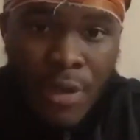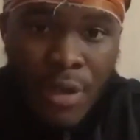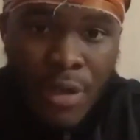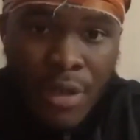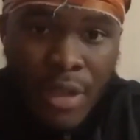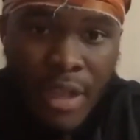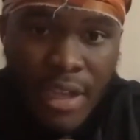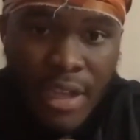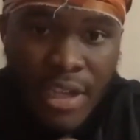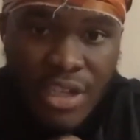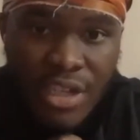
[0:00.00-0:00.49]
you
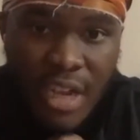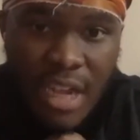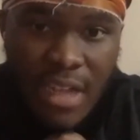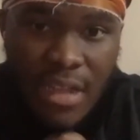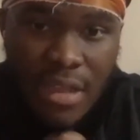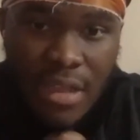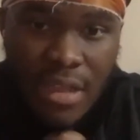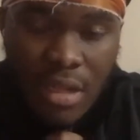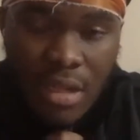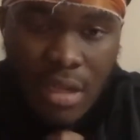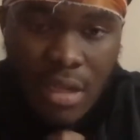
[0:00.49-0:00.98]
think
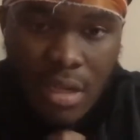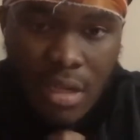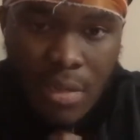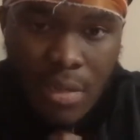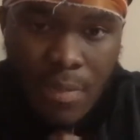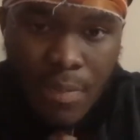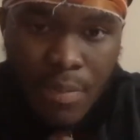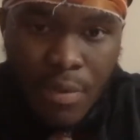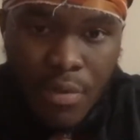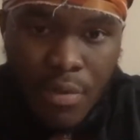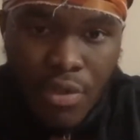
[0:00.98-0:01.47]

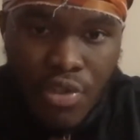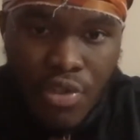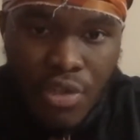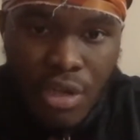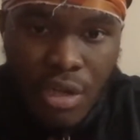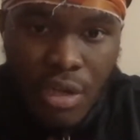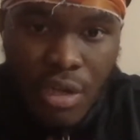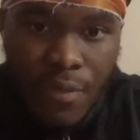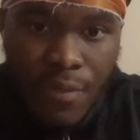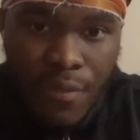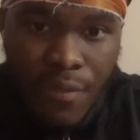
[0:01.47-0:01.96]
pulled the
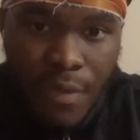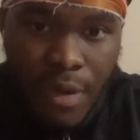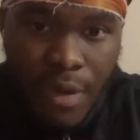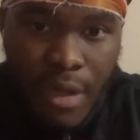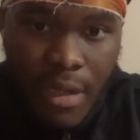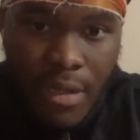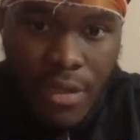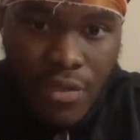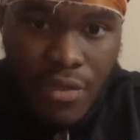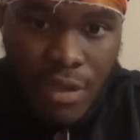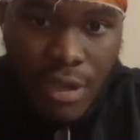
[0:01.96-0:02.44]
trigger for
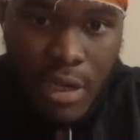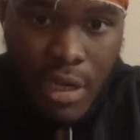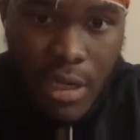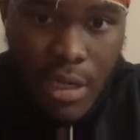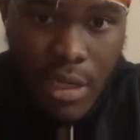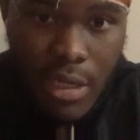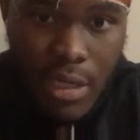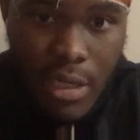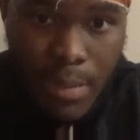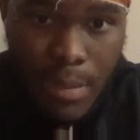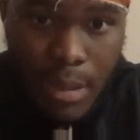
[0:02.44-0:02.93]
that
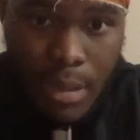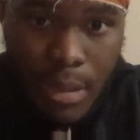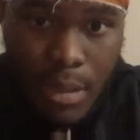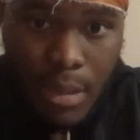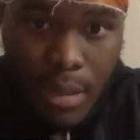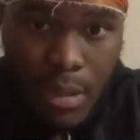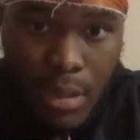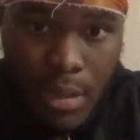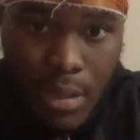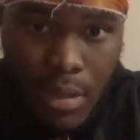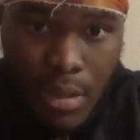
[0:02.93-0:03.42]
trade to be
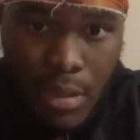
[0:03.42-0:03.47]
done?